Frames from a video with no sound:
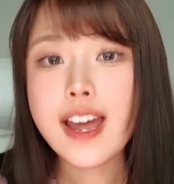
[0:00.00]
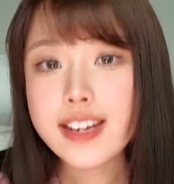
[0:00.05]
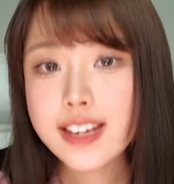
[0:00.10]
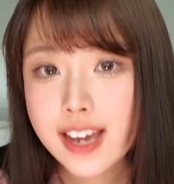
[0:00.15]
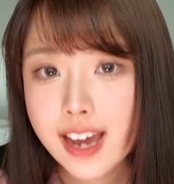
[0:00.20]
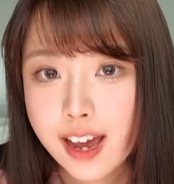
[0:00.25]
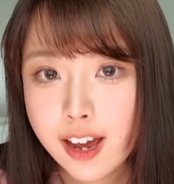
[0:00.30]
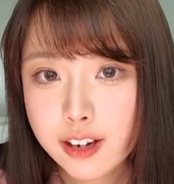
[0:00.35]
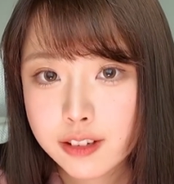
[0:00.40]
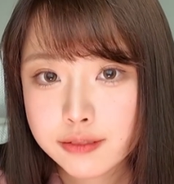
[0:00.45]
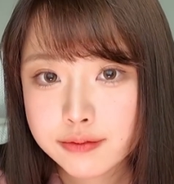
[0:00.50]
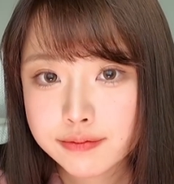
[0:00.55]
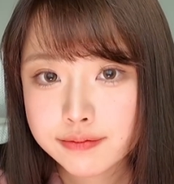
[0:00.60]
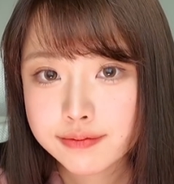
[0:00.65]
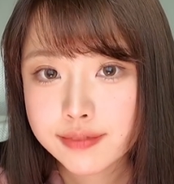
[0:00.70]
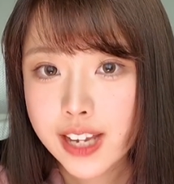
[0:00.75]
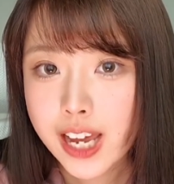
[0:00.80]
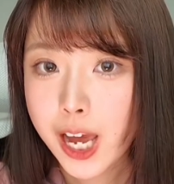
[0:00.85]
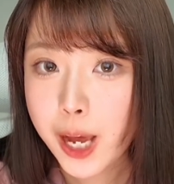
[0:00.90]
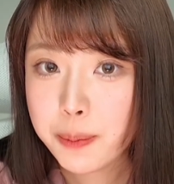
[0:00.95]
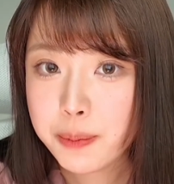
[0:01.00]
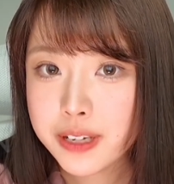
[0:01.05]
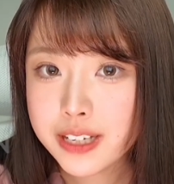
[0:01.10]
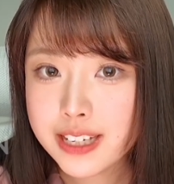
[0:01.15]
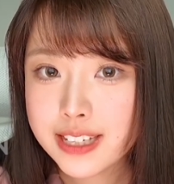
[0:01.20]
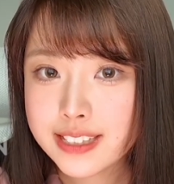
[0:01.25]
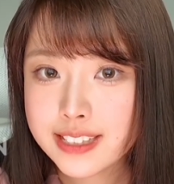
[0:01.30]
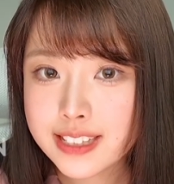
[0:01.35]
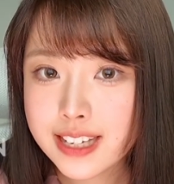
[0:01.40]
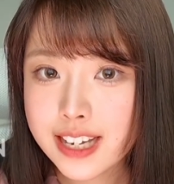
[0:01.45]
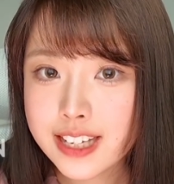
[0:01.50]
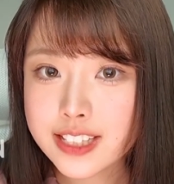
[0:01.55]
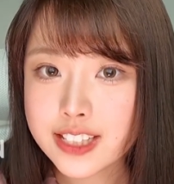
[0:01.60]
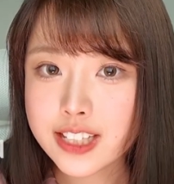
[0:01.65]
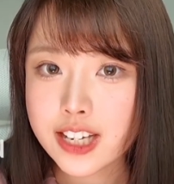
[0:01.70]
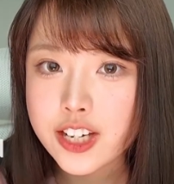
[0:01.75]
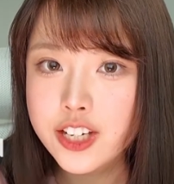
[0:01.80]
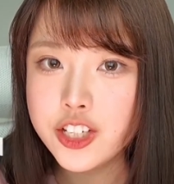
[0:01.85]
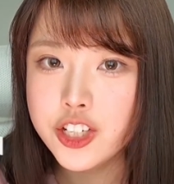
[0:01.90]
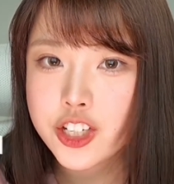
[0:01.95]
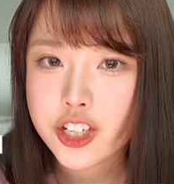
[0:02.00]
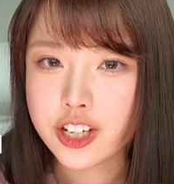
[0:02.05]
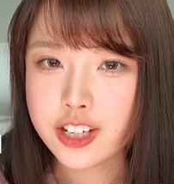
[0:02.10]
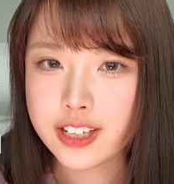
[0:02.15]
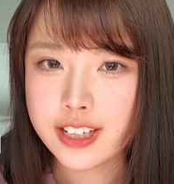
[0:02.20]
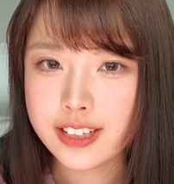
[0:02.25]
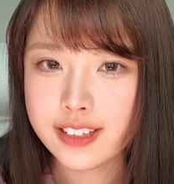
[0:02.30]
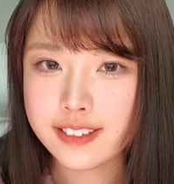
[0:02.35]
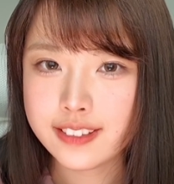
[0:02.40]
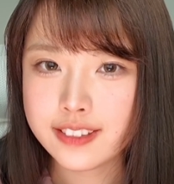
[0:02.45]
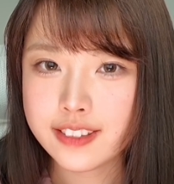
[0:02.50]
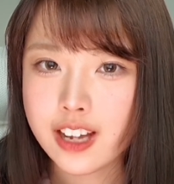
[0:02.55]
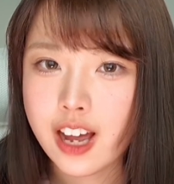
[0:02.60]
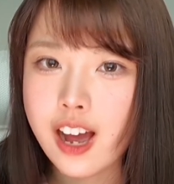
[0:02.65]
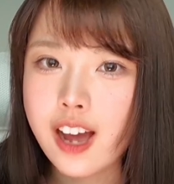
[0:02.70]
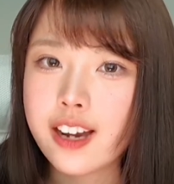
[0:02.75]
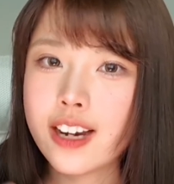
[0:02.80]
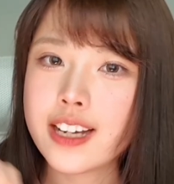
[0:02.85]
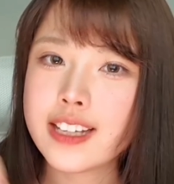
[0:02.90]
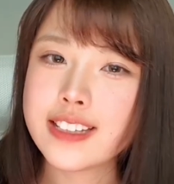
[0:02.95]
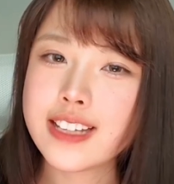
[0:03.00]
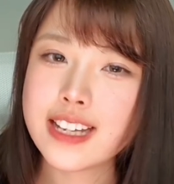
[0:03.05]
Anyhow, happiness is a journey, not a